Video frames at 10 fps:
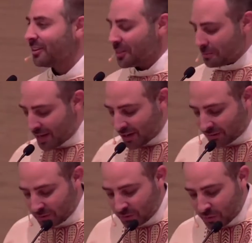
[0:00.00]
on the
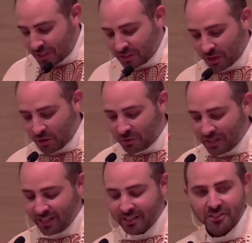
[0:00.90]
Mount with his own
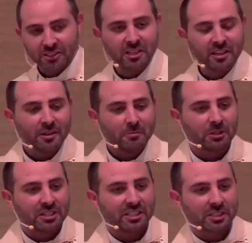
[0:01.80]
ears. He
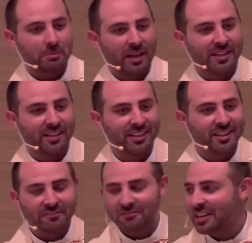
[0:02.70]
participated in
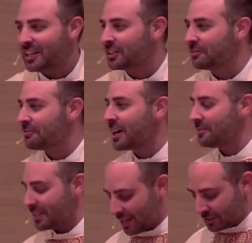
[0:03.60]
the feeding of the
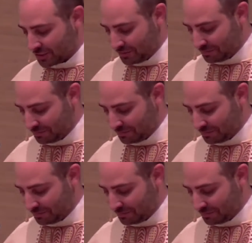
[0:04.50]
5,000.